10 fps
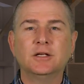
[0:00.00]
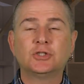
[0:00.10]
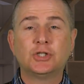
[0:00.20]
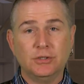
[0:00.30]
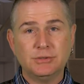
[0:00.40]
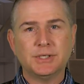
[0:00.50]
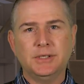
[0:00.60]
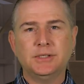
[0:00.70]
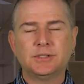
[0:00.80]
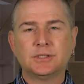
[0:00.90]

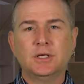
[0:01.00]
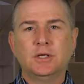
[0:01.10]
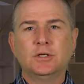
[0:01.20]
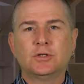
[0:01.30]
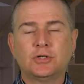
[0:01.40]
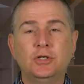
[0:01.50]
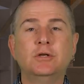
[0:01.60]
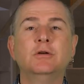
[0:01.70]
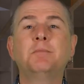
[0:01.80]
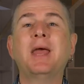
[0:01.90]
chooses
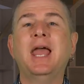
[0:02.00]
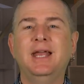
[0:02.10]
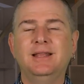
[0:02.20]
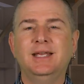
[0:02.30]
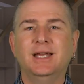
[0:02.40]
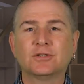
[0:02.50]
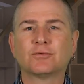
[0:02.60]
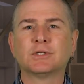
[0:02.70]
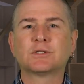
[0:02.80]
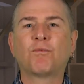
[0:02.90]
to pay the
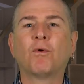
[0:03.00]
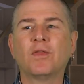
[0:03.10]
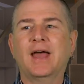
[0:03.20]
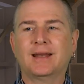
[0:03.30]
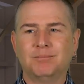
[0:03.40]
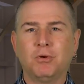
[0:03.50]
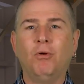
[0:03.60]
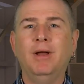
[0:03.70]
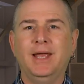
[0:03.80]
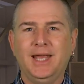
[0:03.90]
interest for that
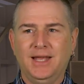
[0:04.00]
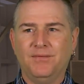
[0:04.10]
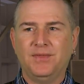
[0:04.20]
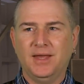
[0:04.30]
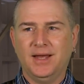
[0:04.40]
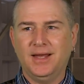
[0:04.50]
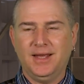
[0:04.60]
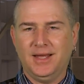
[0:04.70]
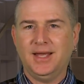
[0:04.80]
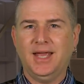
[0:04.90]
employee, if the
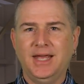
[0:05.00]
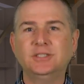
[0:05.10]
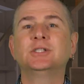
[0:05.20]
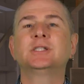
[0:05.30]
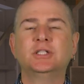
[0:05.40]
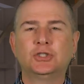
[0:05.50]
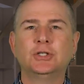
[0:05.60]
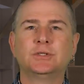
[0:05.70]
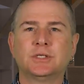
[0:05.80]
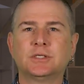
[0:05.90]
agency
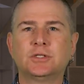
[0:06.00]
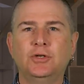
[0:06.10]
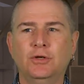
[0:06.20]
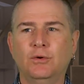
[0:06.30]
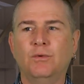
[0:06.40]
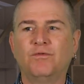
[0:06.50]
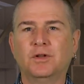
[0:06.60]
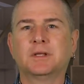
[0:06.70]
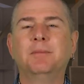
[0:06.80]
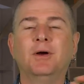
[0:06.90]
chooses to
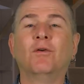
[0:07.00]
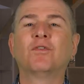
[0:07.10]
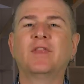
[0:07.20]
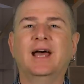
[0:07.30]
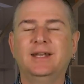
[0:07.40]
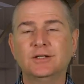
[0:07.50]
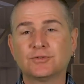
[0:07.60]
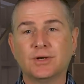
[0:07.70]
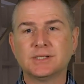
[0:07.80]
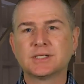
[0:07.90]
foot the bill for that
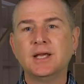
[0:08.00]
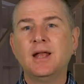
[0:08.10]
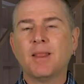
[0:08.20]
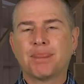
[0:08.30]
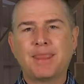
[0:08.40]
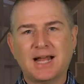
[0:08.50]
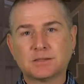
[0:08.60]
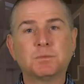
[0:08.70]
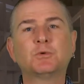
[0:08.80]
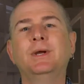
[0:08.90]
interest, that's
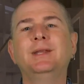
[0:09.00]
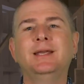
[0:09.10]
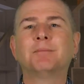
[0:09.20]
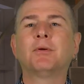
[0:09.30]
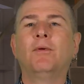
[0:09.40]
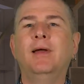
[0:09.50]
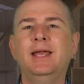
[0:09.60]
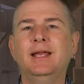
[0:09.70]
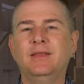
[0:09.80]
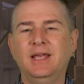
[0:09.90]
between the
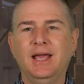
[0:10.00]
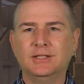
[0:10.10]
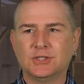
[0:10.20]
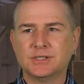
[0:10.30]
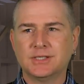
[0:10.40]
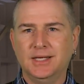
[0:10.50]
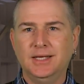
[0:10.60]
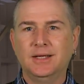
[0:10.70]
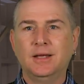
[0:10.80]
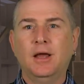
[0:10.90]
employee and the agency.
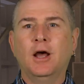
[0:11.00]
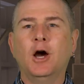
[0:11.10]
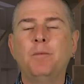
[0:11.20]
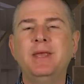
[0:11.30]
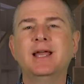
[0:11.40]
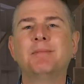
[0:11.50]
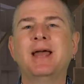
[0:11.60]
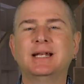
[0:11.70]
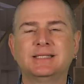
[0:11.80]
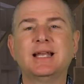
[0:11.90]
OPM
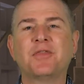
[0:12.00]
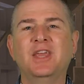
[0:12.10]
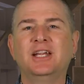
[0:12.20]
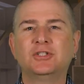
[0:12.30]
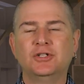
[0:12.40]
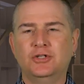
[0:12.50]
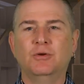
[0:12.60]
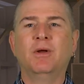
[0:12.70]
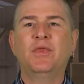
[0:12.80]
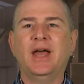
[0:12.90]
has nothing to do
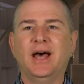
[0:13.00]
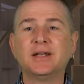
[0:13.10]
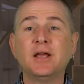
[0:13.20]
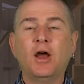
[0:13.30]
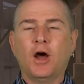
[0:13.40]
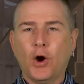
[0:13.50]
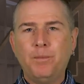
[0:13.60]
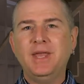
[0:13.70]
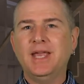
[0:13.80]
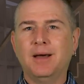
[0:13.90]
with that.
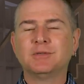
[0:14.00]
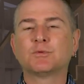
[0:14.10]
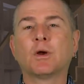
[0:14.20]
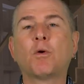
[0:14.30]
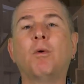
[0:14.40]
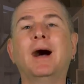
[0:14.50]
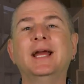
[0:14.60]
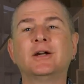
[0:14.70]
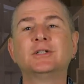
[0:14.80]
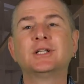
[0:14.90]
OPM is
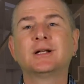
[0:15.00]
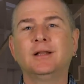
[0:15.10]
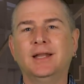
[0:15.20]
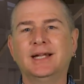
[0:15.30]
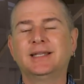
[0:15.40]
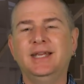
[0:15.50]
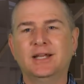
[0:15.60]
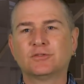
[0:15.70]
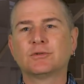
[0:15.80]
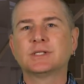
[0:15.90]
required to collect the
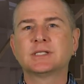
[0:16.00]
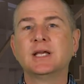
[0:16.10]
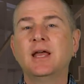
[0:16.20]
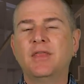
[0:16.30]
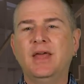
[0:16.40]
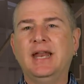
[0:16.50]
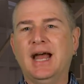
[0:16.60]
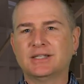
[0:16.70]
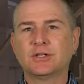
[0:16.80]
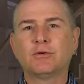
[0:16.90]
interest that
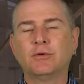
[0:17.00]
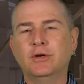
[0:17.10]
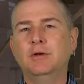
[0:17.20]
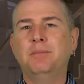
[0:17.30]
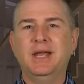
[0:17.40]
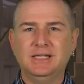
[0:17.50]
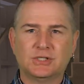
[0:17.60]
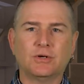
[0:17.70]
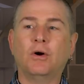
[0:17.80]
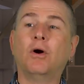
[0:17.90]
has accrued
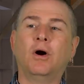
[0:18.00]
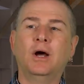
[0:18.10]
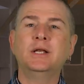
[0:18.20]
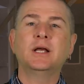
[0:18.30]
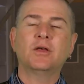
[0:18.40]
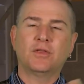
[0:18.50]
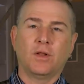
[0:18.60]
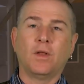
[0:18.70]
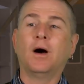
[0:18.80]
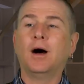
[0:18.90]
based on the
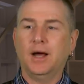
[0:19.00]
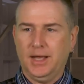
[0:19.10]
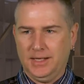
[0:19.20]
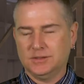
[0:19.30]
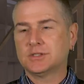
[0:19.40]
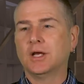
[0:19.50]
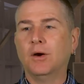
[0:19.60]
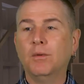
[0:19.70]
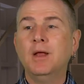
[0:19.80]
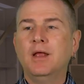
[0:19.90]
law. And
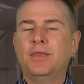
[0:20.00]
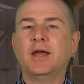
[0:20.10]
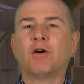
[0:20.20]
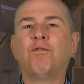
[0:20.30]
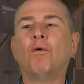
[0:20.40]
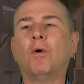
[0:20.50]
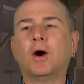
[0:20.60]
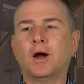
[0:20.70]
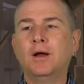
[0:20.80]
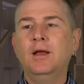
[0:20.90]
so,
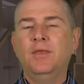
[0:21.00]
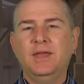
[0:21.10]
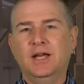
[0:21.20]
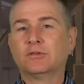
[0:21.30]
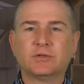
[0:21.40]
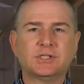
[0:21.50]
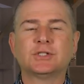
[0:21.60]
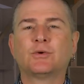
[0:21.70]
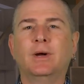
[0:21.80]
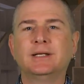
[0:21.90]
therefore, the interest is
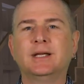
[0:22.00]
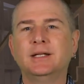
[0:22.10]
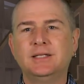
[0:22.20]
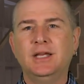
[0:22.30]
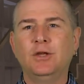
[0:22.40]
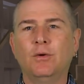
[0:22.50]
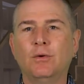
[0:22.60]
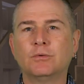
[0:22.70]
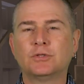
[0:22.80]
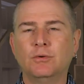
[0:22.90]
going to
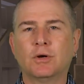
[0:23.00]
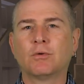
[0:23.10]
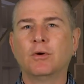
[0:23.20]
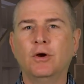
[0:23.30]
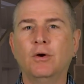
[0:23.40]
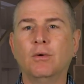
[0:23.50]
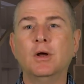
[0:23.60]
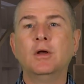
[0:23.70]
continue to accrue.